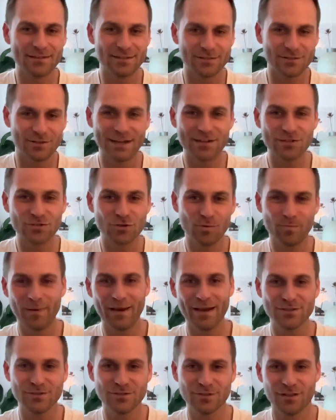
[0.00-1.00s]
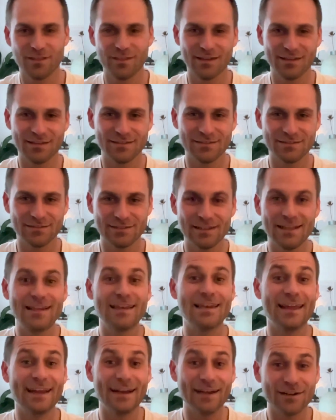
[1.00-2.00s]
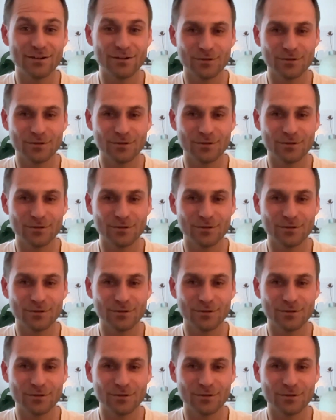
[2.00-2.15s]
So let's go back to the things later,